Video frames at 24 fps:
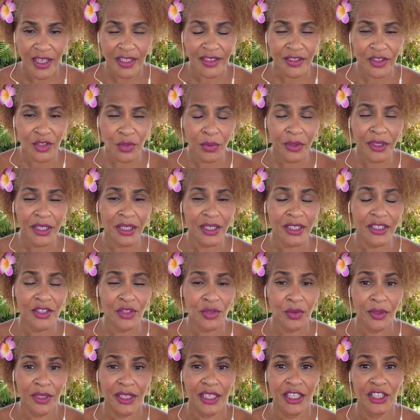
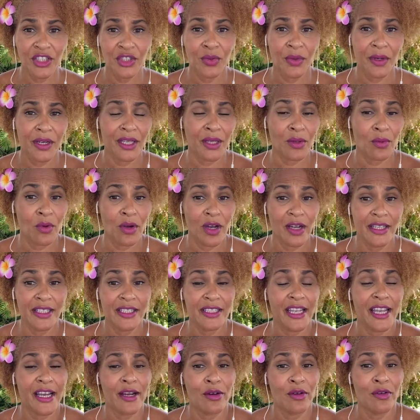2021
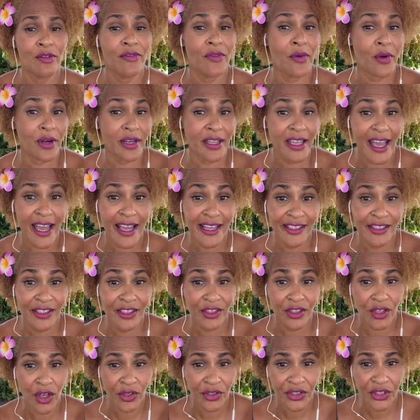tarot forecast is
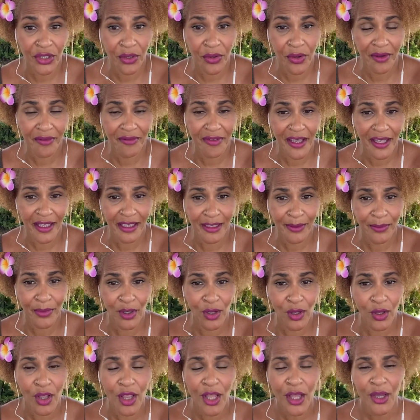also available,
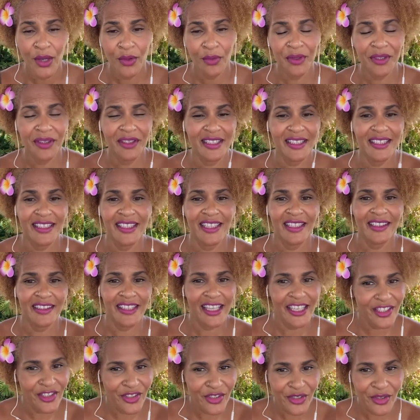with the
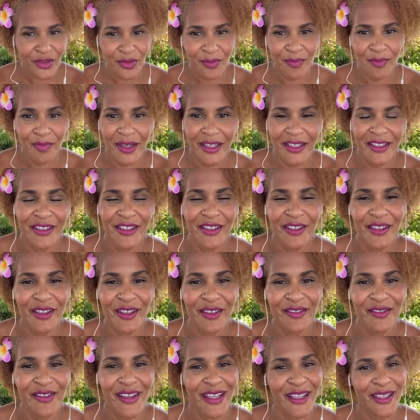celestial bundle
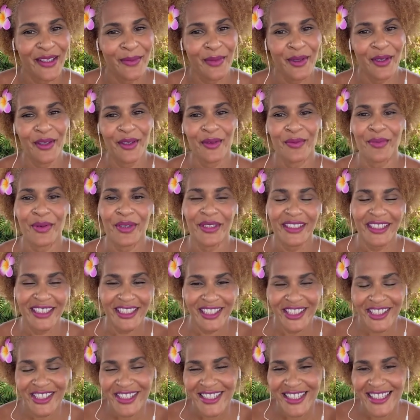available, the
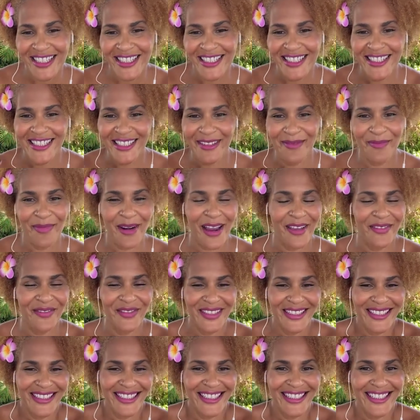predictions and
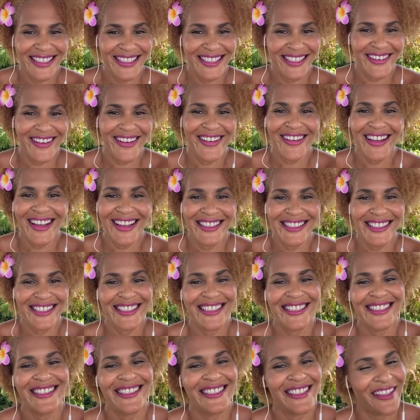prophecies and all kinds of good
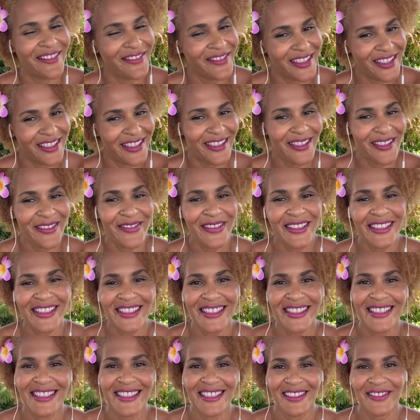stuff. There's so much good
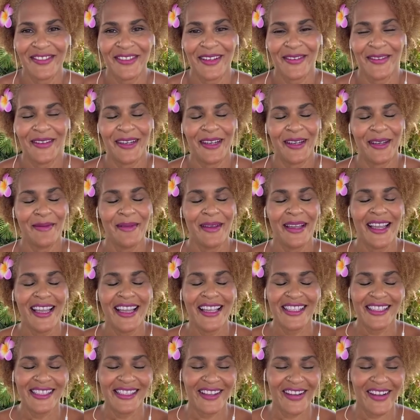stuff coming up,
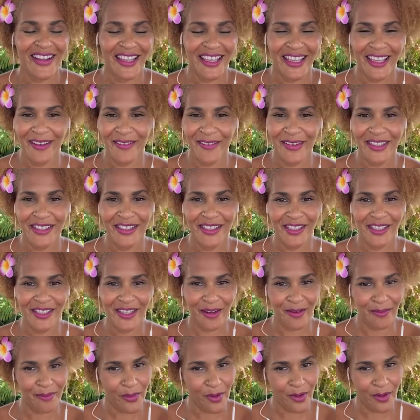so I can't wait to share
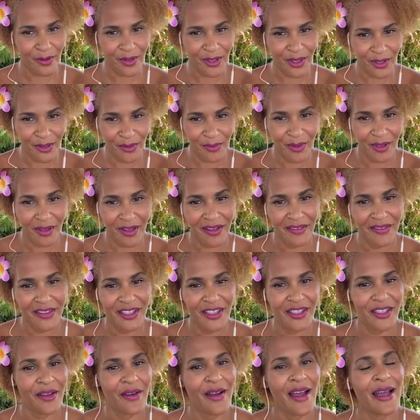more with you, beloved. So
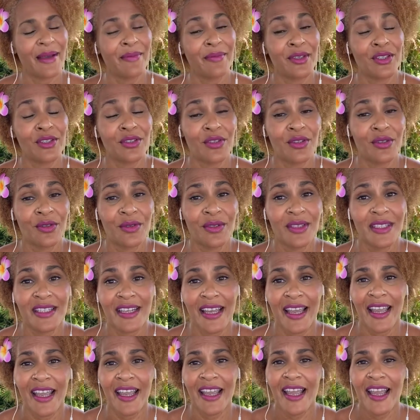happy Tuesday.
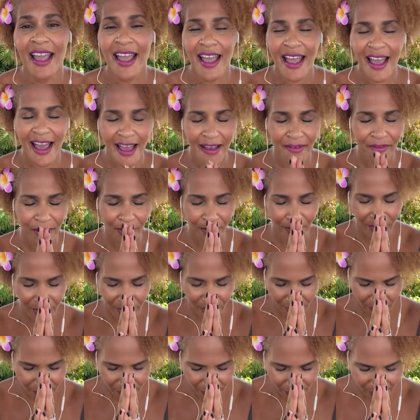Have a
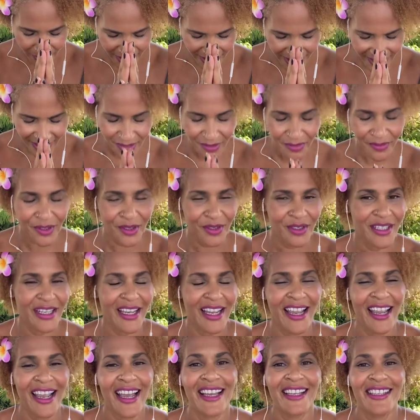beautiful rest of your day.
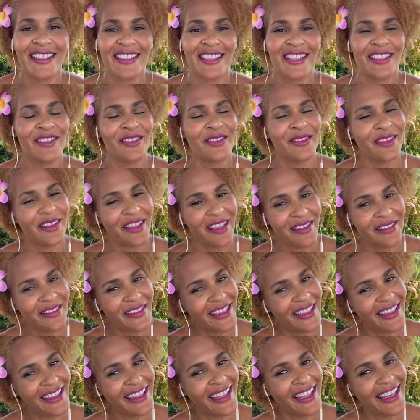I send you love
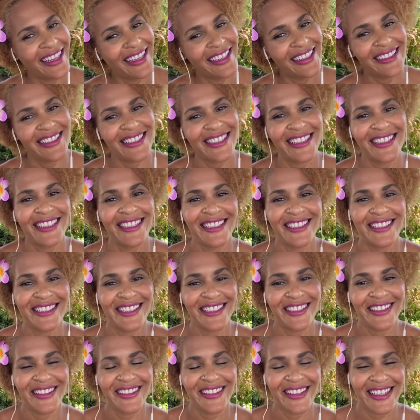and light, and until
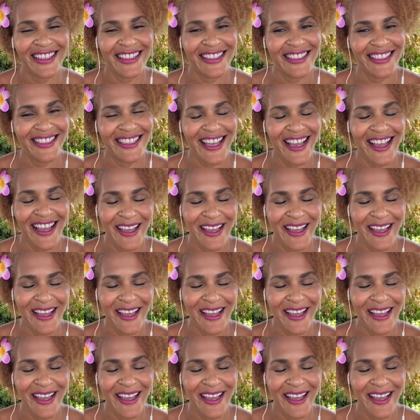next time,